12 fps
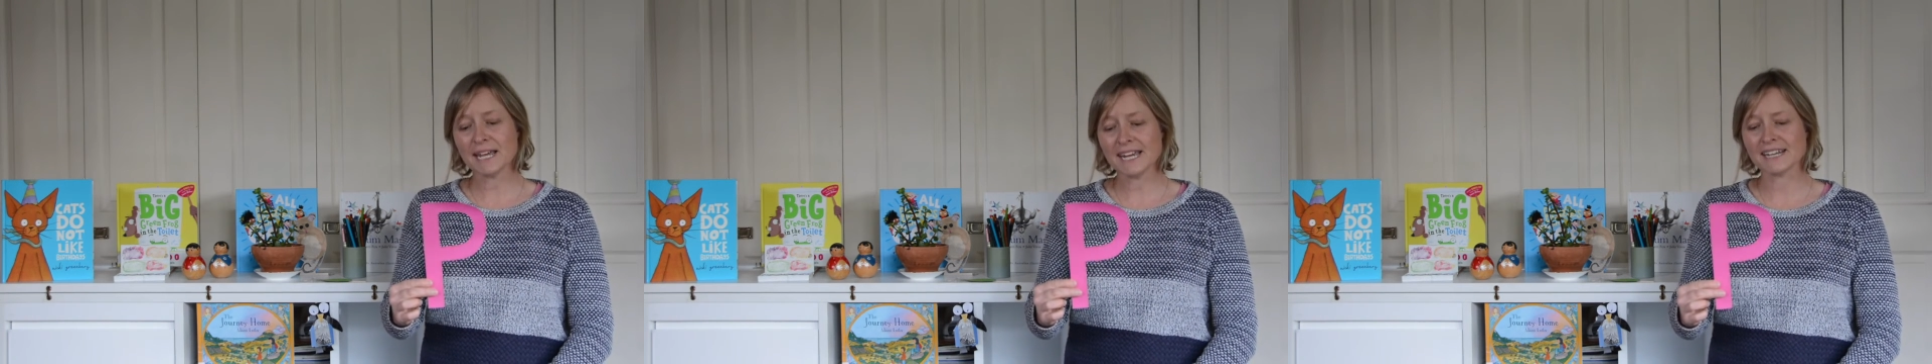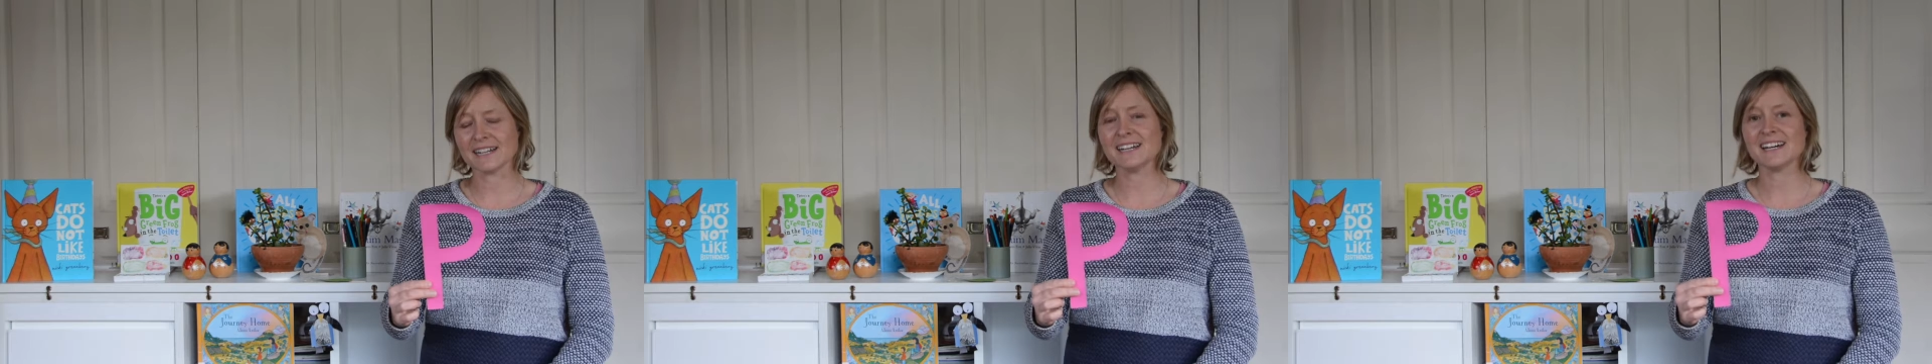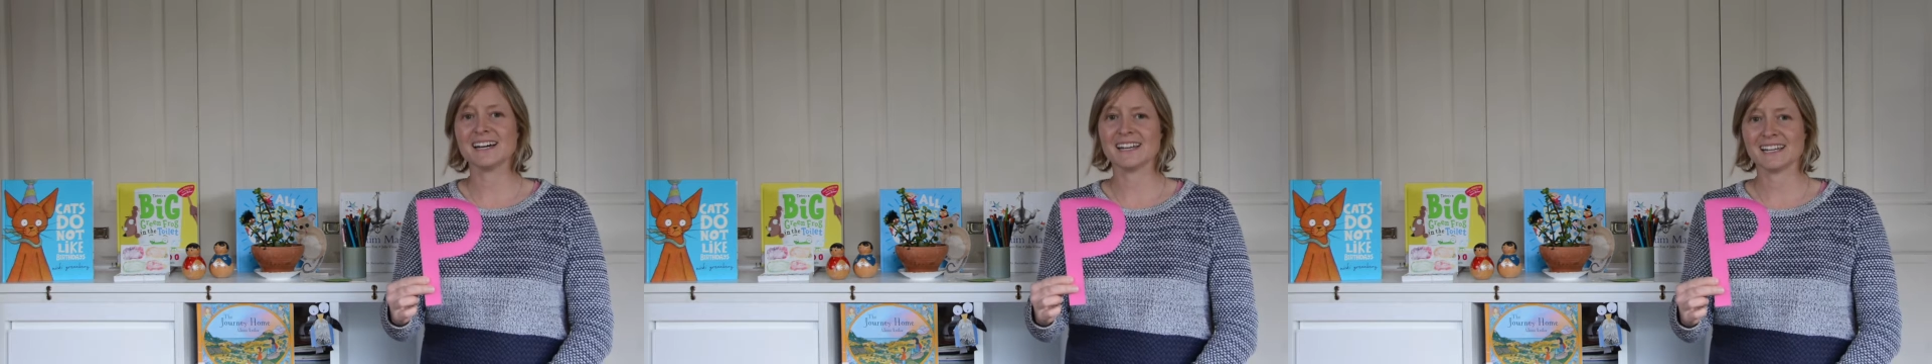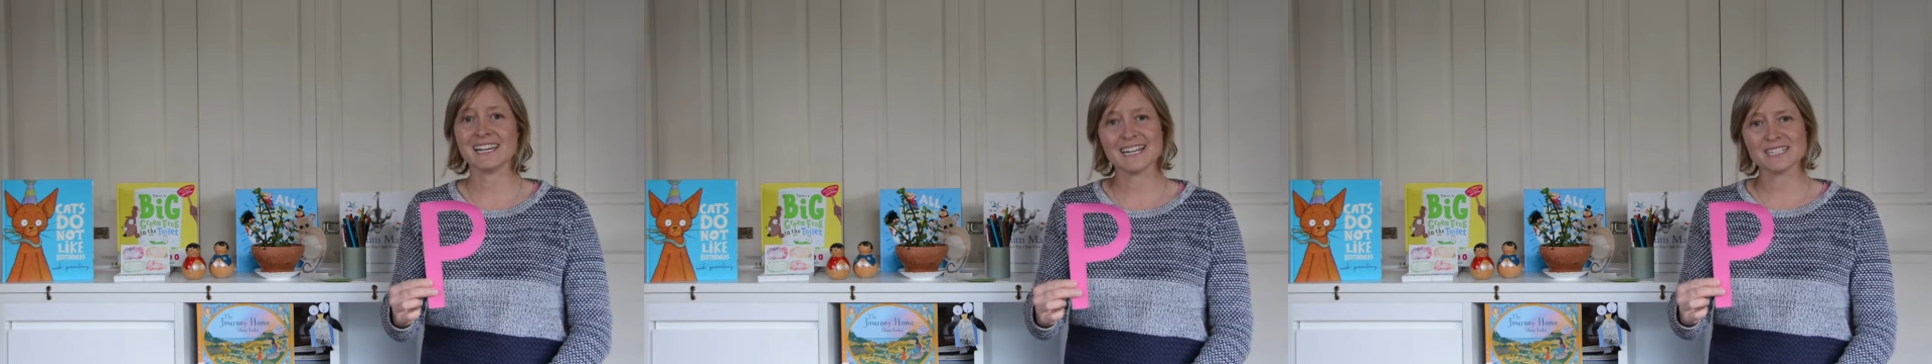pink
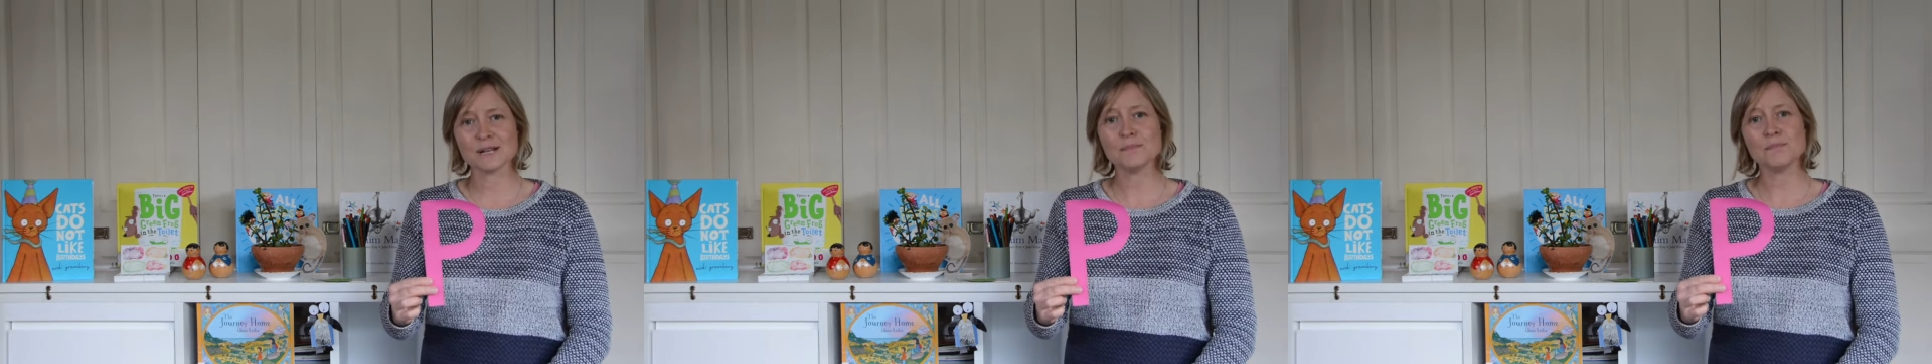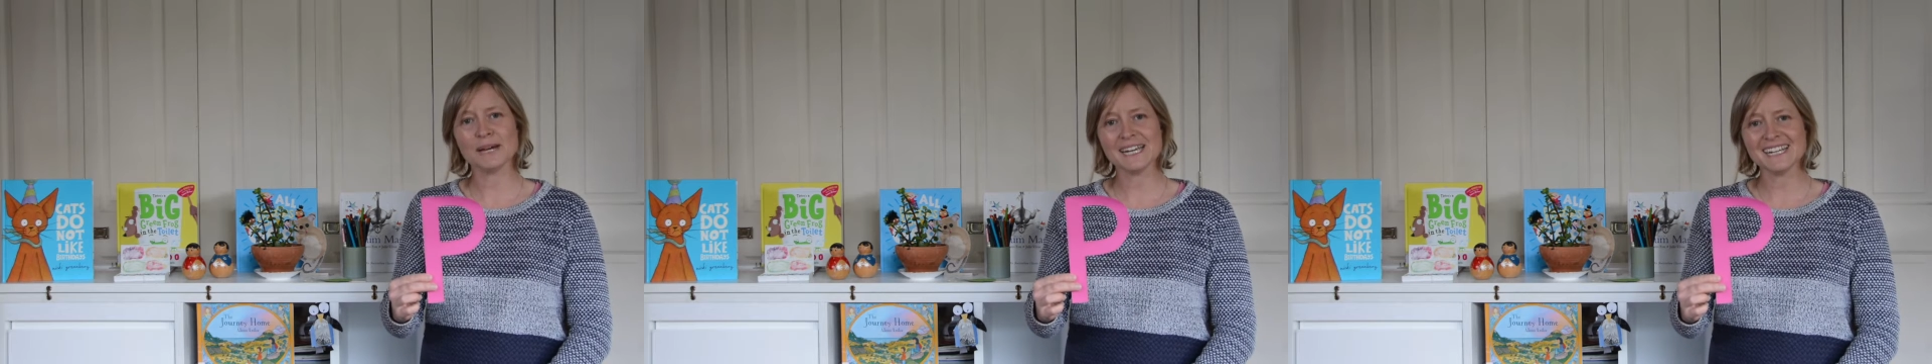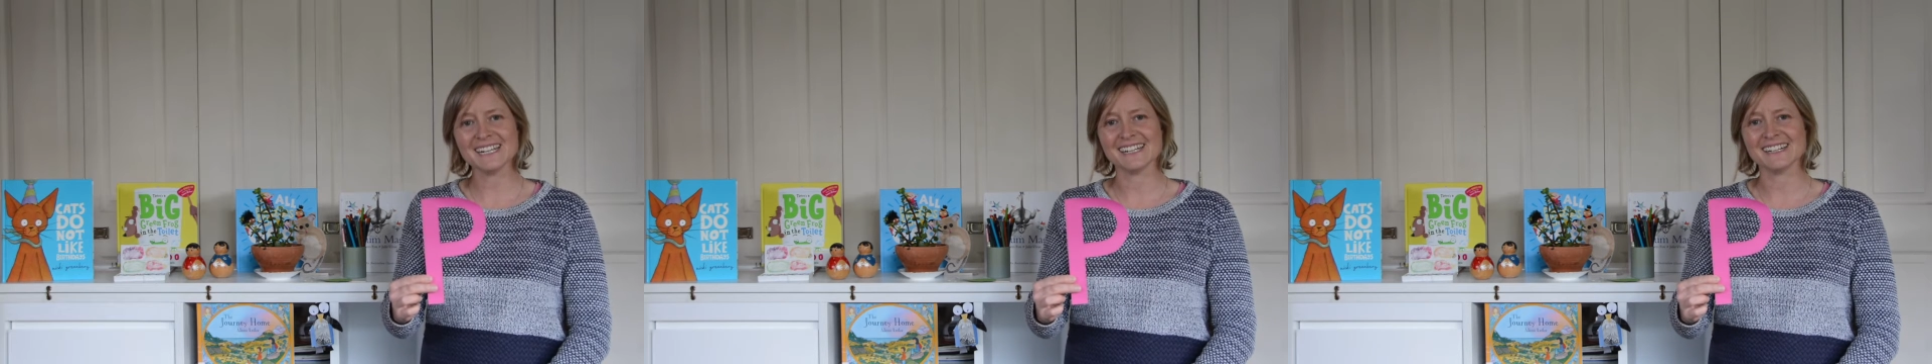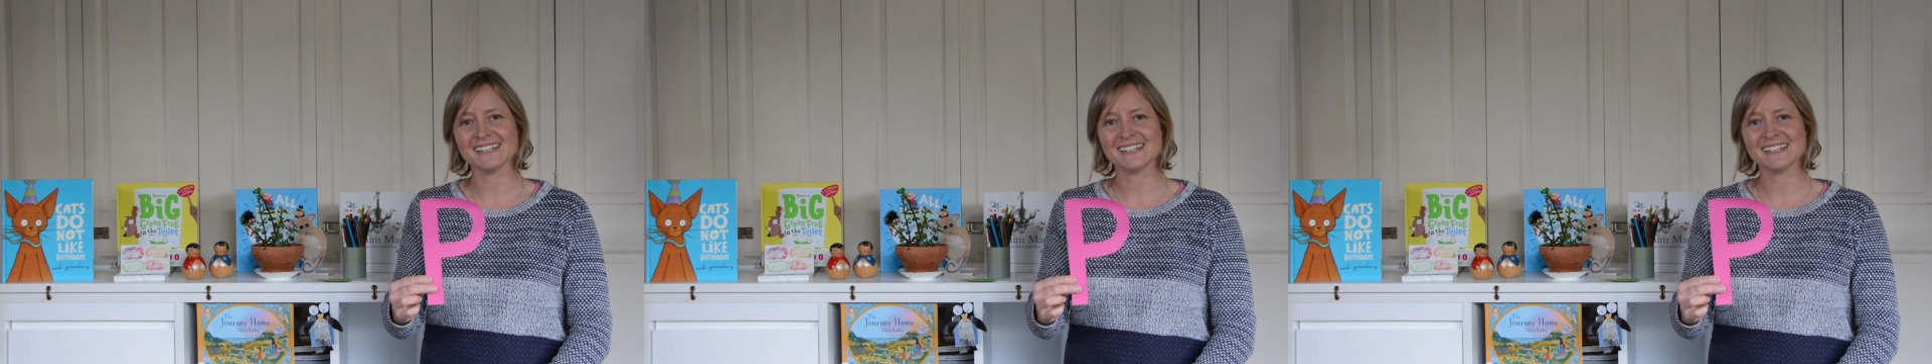letter P.